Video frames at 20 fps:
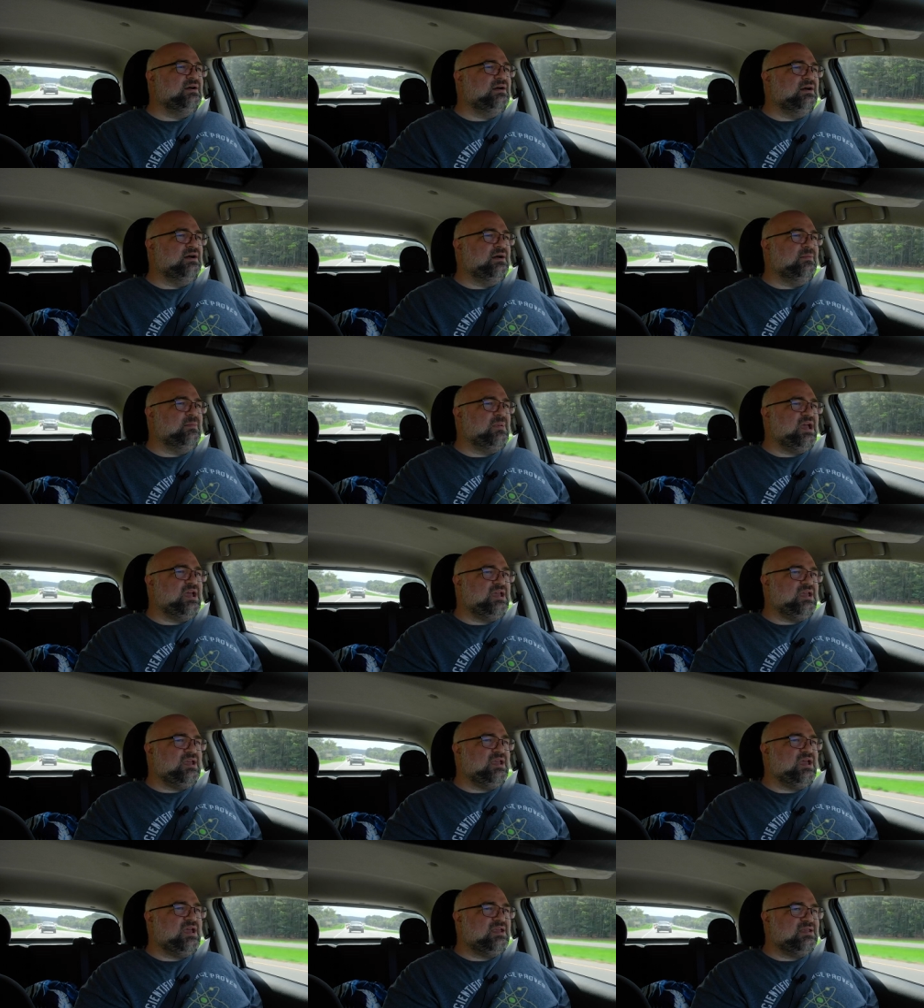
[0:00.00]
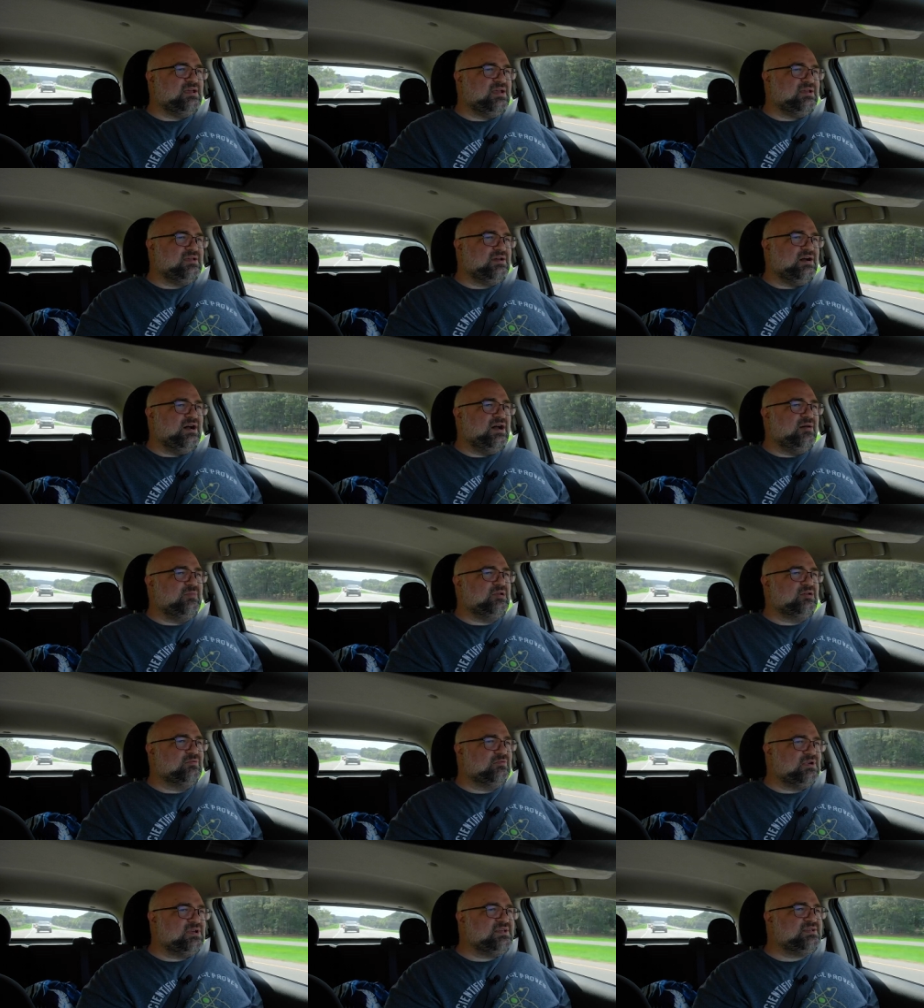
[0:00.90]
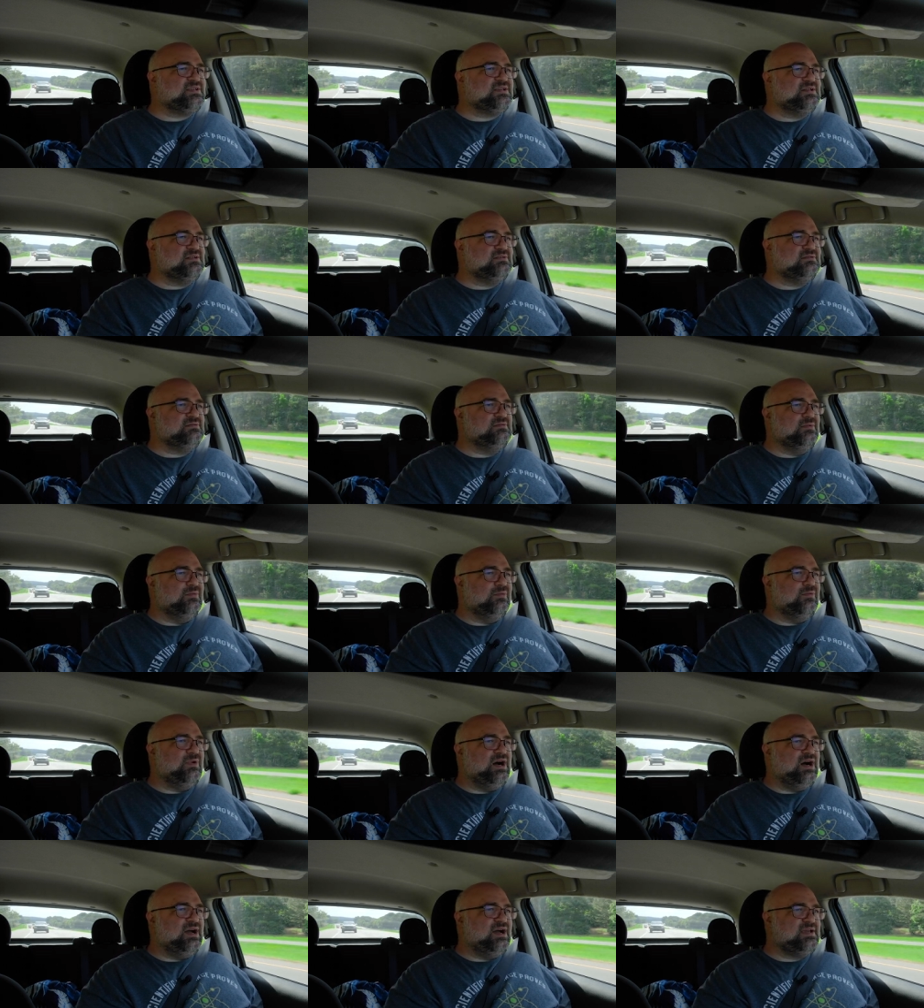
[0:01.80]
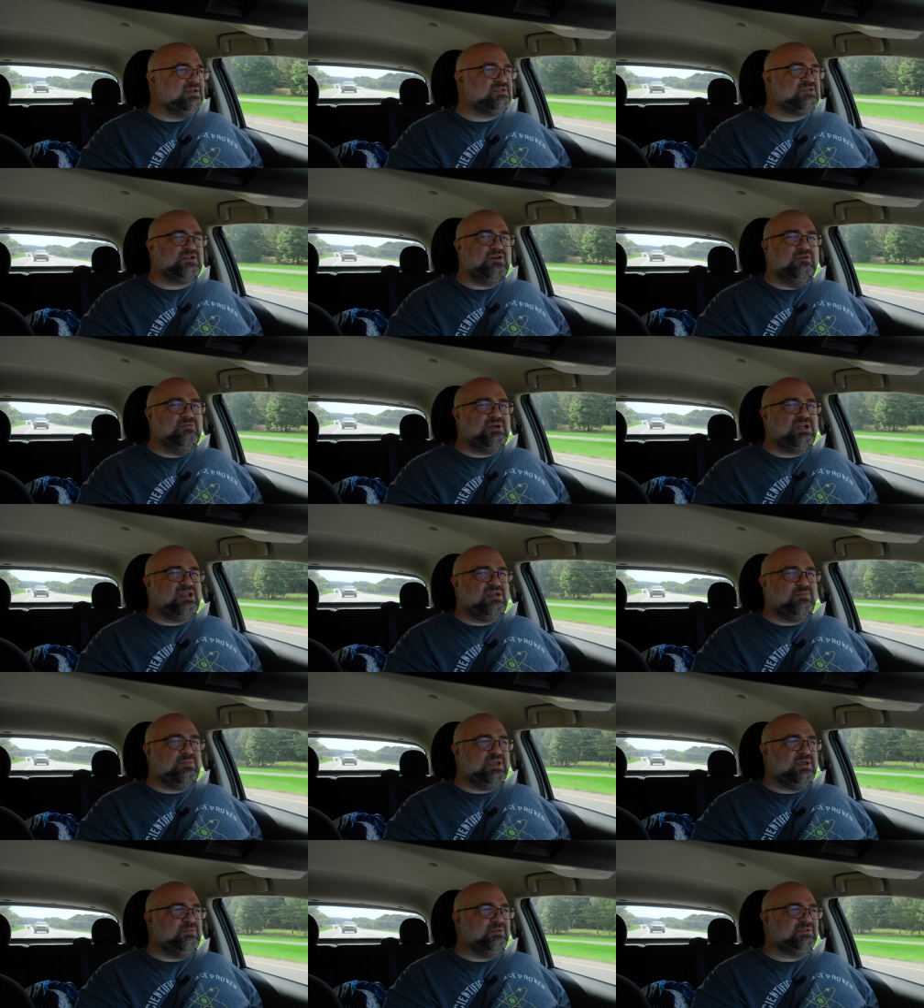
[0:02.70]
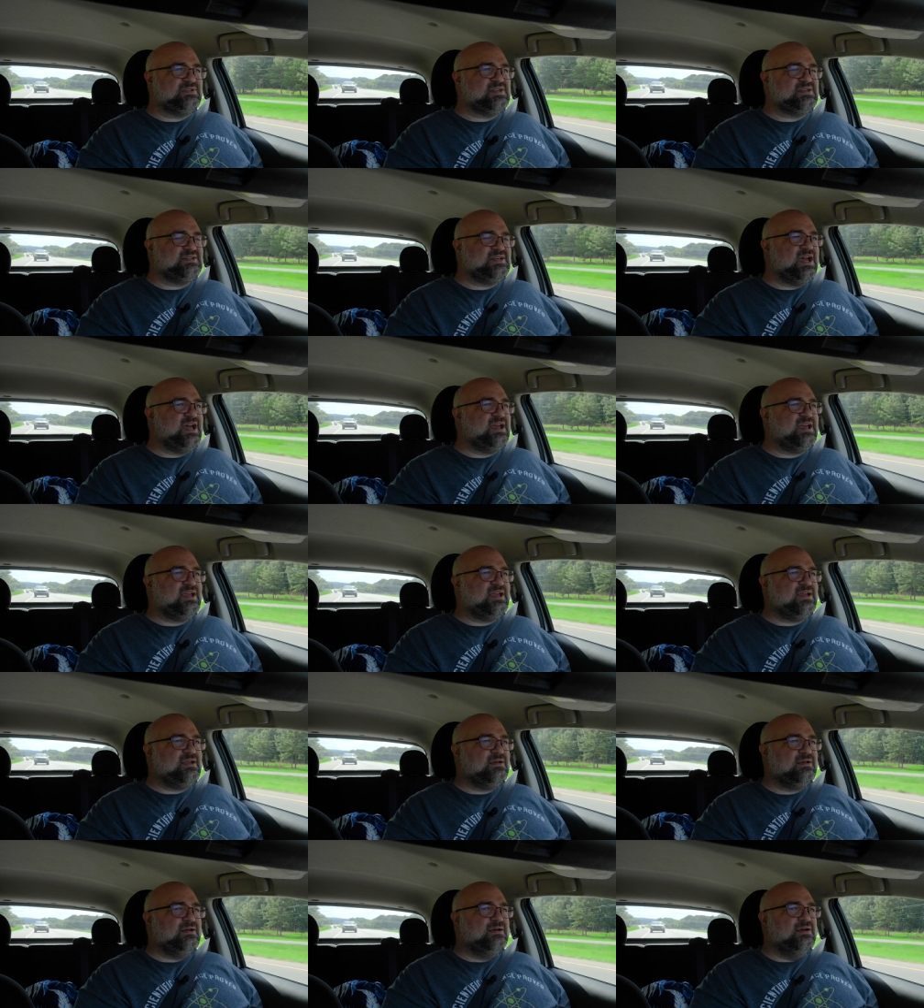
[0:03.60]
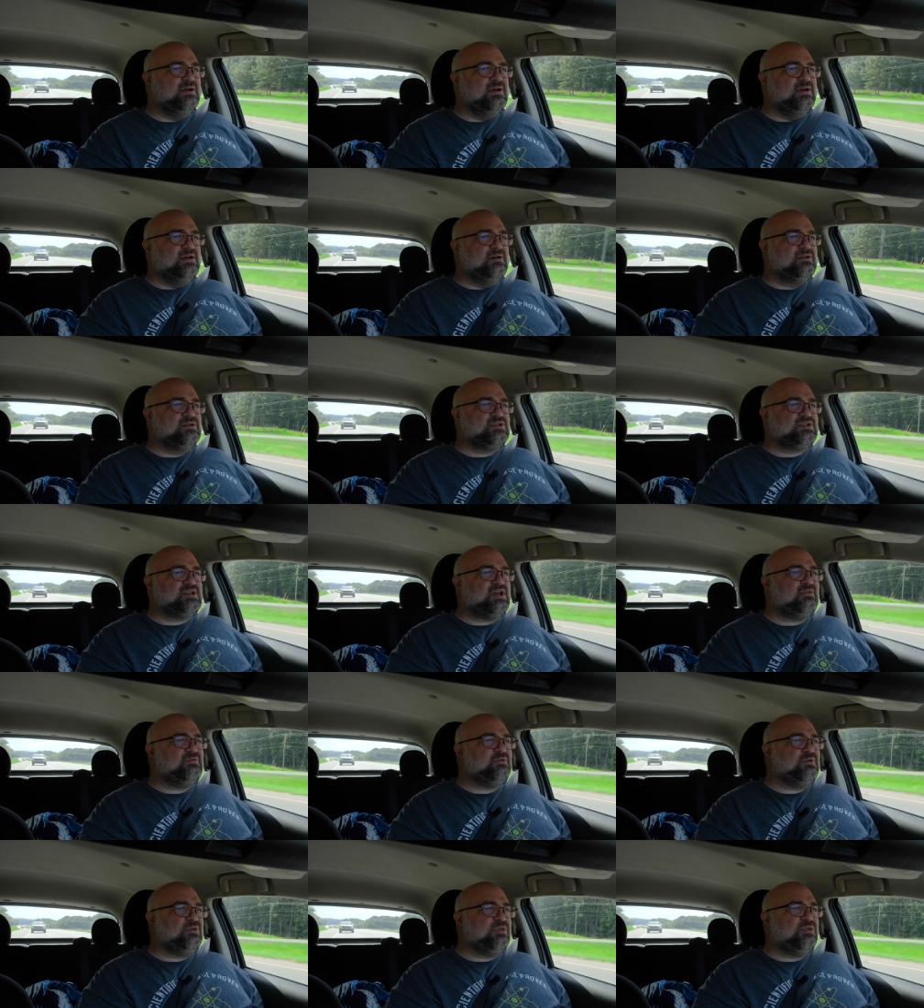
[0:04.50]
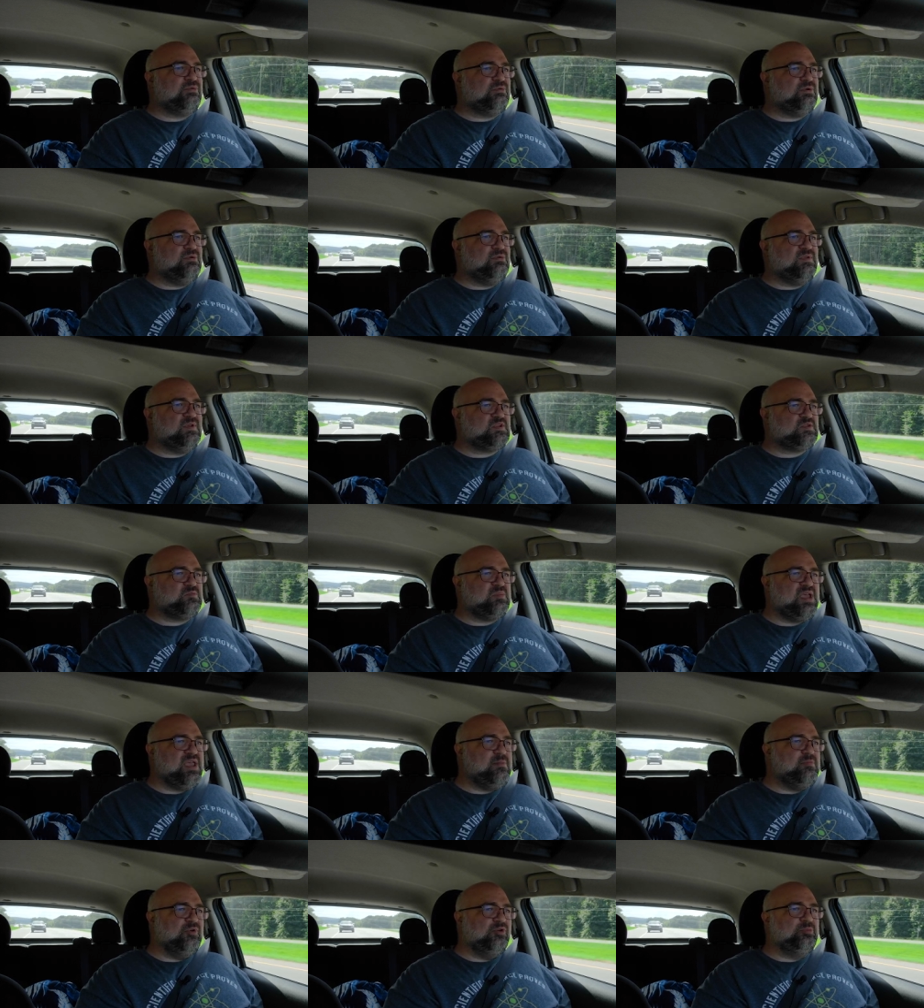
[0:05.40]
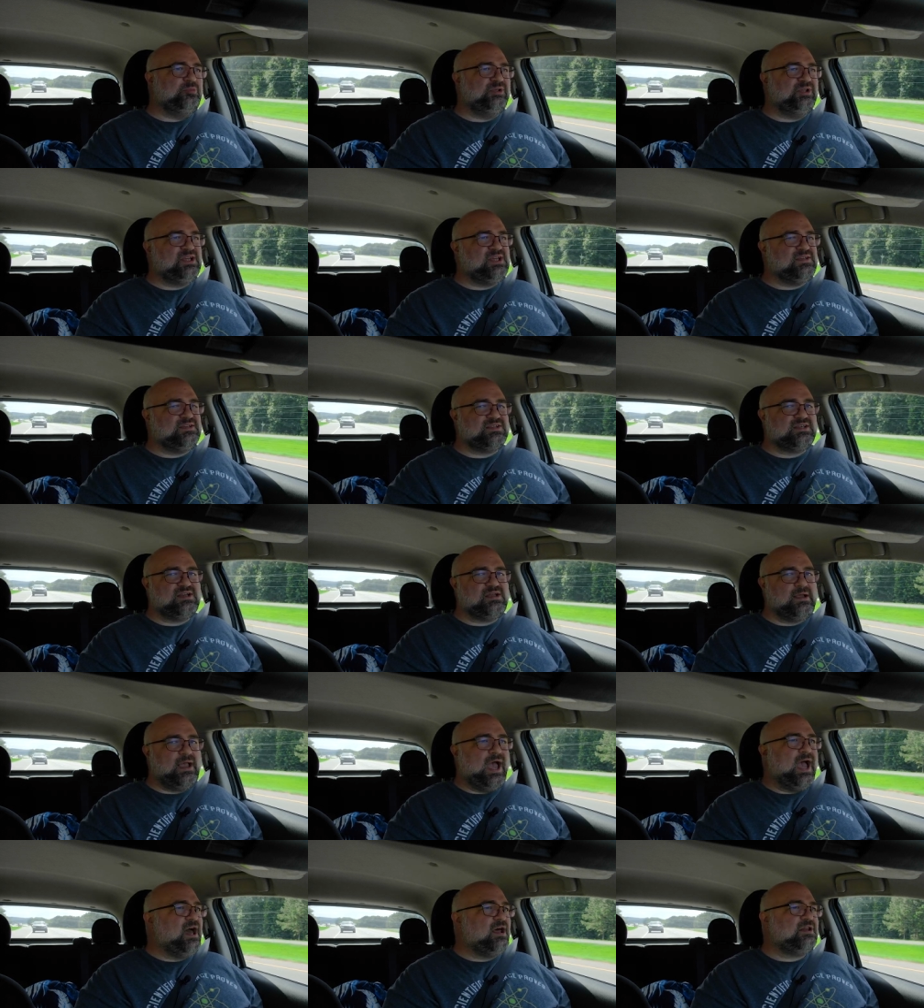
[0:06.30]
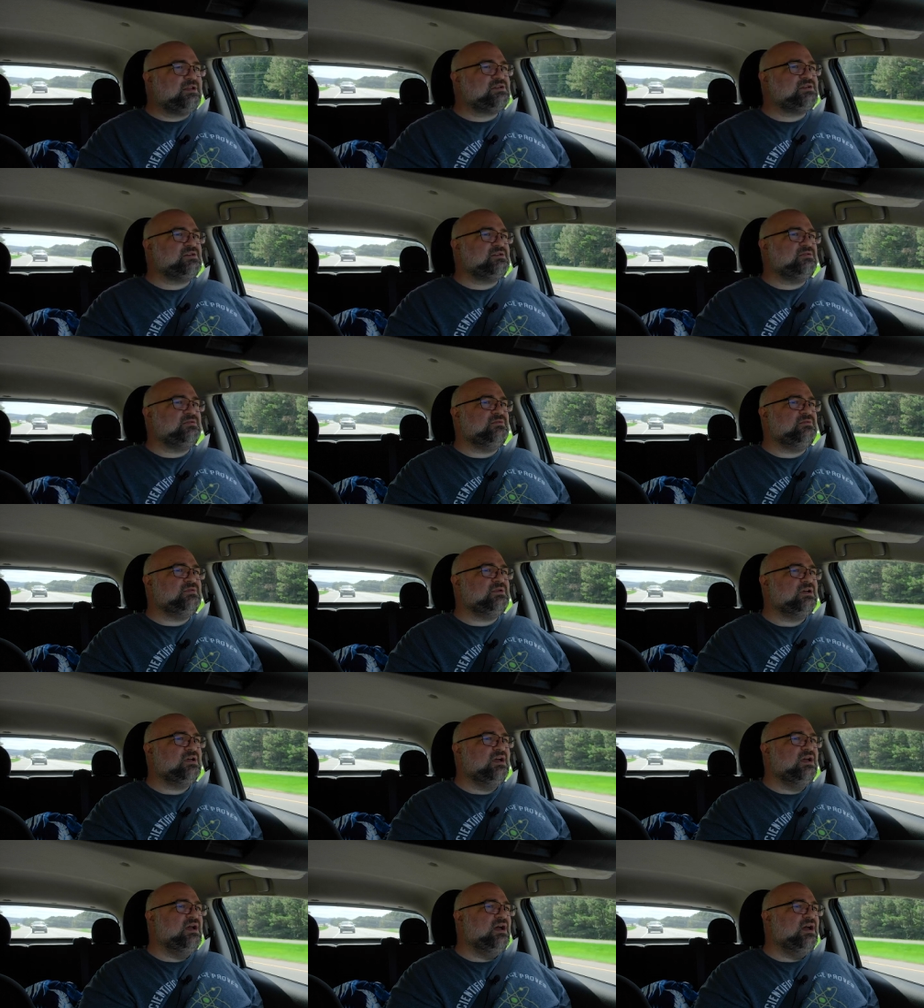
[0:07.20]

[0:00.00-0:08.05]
a common reason why so many people today suffer through this people-pleasing attitude,